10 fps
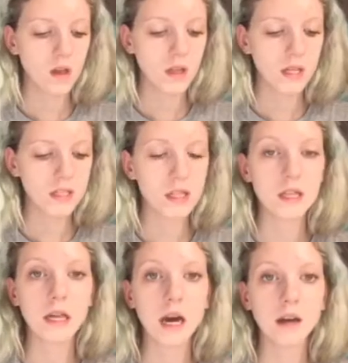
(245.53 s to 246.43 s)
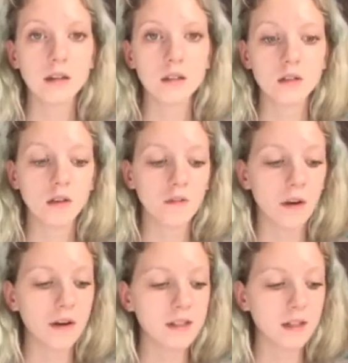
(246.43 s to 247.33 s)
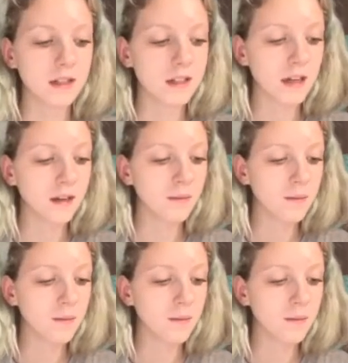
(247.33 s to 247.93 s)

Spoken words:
That's not very exciting.